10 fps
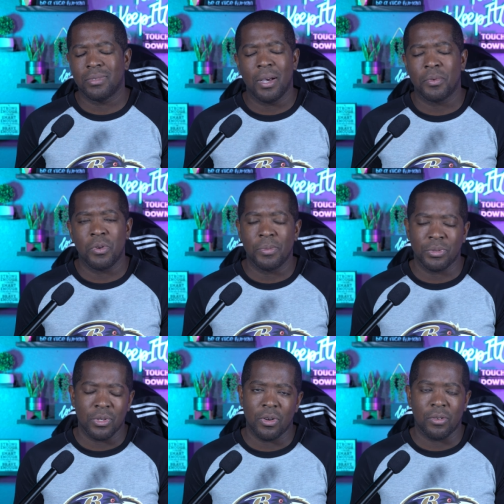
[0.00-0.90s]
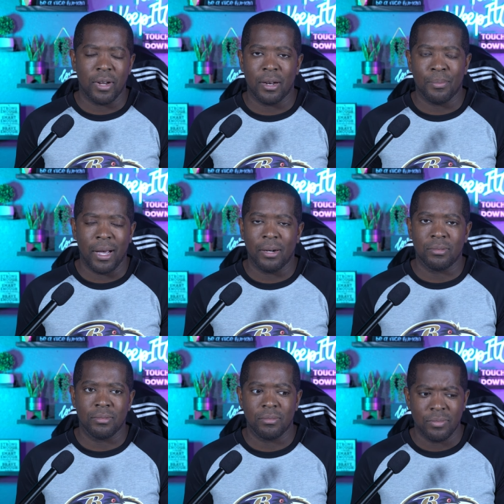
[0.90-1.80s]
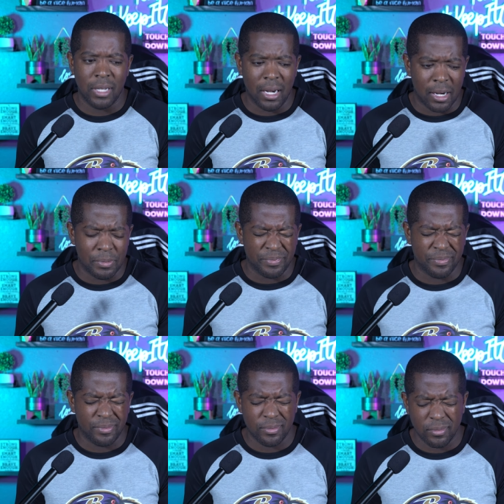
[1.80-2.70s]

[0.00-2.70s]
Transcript: couple rumors were going around about um,